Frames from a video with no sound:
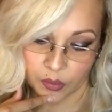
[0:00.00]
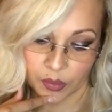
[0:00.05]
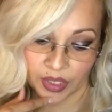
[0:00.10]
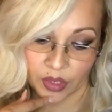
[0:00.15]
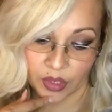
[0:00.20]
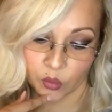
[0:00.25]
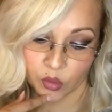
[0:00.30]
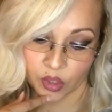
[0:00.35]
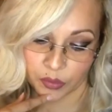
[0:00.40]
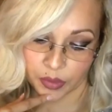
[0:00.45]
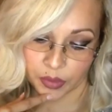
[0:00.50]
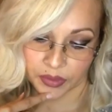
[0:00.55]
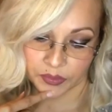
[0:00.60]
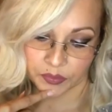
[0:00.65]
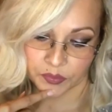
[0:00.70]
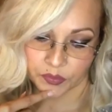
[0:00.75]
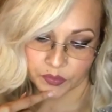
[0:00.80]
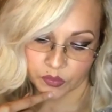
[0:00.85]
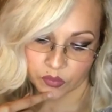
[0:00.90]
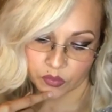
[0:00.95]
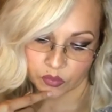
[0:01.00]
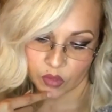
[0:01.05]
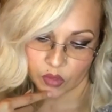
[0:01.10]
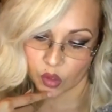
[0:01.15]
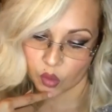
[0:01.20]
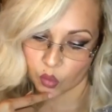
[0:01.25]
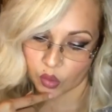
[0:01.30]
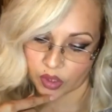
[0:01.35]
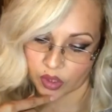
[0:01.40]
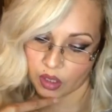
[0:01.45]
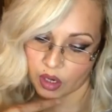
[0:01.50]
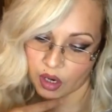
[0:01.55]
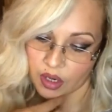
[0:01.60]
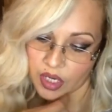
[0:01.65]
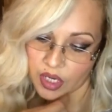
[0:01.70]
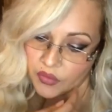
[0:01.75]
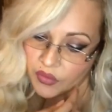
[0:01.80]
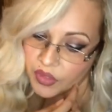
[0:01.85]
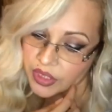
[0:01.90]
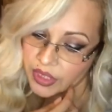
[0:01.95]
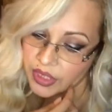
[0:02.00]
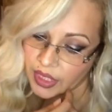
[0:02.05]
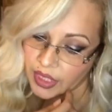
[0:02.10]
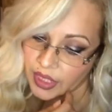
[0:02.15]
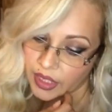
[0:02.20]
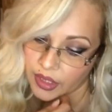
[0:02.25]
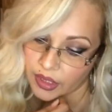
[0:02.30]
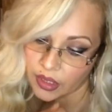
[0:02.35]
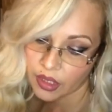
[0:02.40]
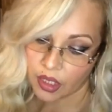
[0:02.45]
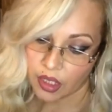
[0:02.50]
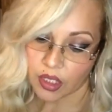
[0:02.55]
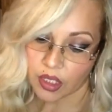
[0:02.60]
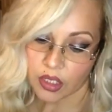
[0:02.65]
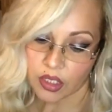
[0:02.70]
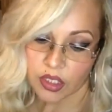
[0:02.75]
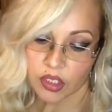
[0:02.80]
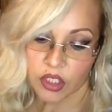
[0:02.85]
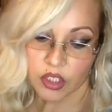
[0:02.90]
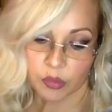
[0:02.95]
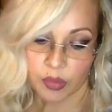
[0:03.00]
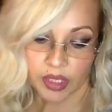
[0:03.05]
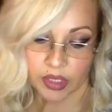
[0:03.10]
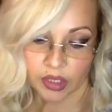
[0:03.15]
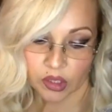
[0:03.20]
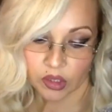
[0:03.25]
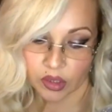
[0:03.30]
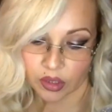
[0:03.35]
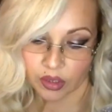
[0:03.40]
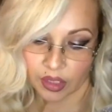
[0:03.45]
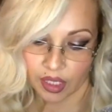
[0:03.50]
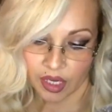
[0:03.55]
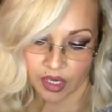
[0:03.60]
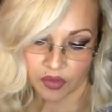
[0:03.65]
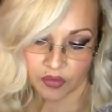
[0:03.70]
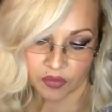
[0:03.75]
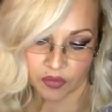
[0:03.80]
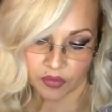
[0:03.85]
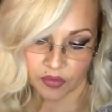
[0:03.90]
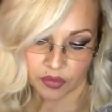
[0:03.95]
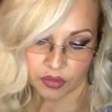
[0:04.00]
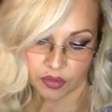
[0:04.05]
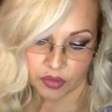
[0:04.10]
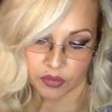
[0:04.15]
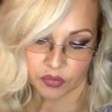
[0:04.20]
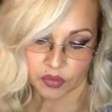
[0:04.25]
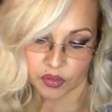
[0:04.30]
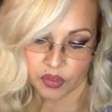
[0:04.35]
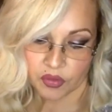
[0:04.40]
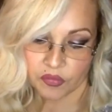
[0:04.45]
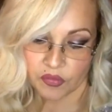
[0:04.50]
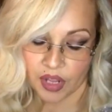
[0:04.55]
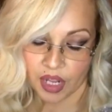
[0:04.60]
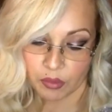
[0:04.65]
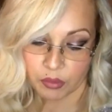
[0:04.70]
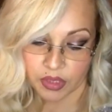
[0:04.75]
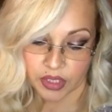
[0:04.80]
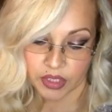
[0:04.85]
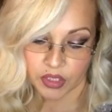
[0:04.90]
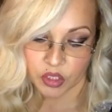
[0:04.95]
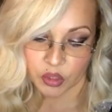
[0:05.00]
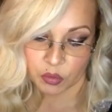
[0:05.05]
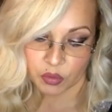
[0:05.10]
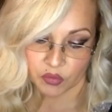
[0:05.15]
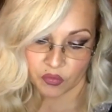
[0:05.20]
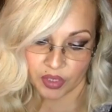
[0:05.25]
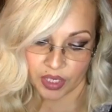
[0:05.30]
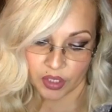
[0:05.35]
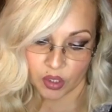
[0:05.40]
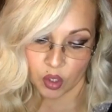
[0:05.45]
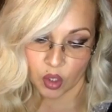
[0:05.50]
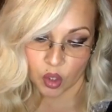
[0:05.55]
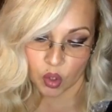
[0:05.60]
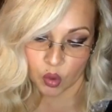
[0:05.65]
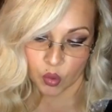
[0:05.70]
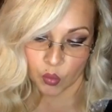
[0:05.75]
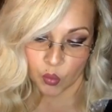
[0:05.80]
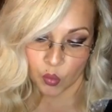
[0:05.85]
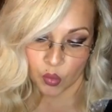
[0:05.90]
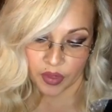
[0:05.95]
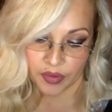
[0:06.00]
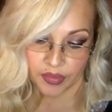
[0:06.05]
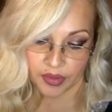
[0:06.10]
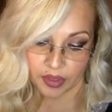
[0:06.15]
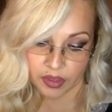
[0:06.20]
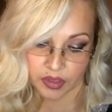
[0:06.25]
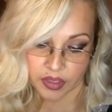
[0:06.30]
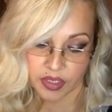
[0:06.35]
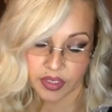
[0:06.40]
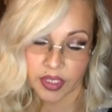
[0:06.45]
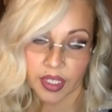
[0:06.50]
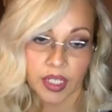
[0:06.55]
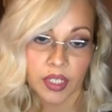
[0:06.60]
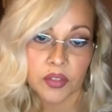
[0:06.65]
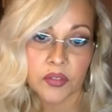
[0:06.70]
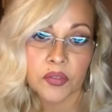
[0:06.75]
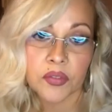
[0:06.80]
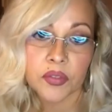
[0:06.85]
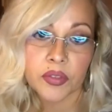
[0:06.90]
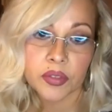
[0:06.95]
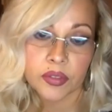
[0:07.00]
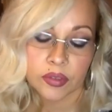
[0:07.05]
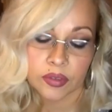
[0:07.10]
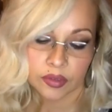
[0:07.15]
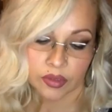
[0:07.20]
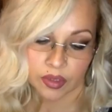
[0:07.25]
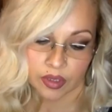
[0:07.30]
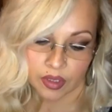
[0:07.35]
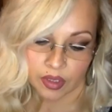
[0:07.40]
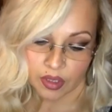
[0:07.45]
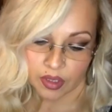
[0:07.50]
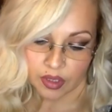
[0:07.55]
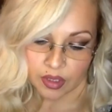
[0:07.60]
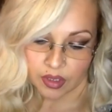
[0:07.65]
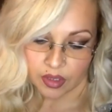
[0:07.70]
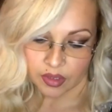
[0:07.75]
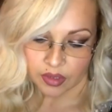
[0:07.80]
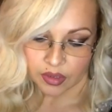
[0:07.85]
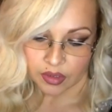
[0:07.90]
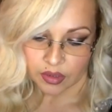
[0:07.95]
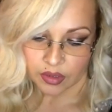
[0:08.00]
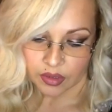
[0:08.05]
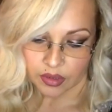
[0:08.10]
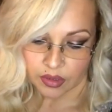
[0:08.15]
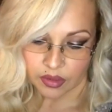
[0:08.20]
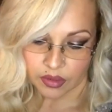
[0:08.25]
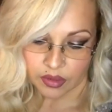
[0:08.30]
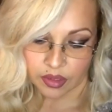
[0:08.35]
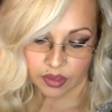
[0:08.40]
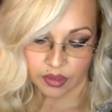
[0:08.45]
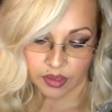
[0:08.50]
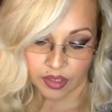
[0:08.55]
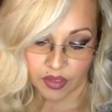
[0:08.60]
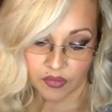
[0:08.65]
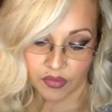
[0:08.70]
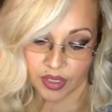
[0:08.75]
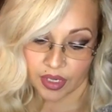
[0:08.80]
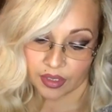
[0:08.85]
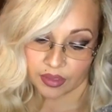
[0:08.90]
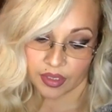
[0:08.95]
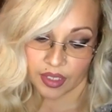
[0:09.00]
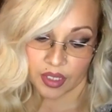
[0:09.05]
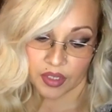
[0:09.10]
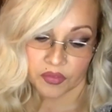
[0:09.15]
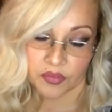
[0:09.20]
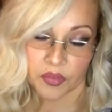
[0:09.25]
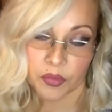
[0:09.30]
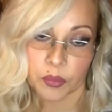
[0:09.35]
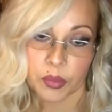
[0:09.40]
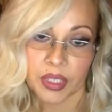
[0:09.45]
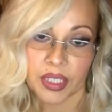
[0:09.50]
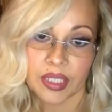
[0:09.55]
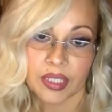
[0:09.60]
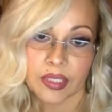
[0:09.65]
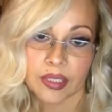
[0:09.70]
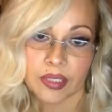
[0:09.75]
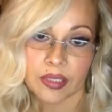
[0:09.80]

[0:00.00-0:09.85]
women who work hard every day to make a good life for their families, to provide a home where they are safe, to live that life in peace.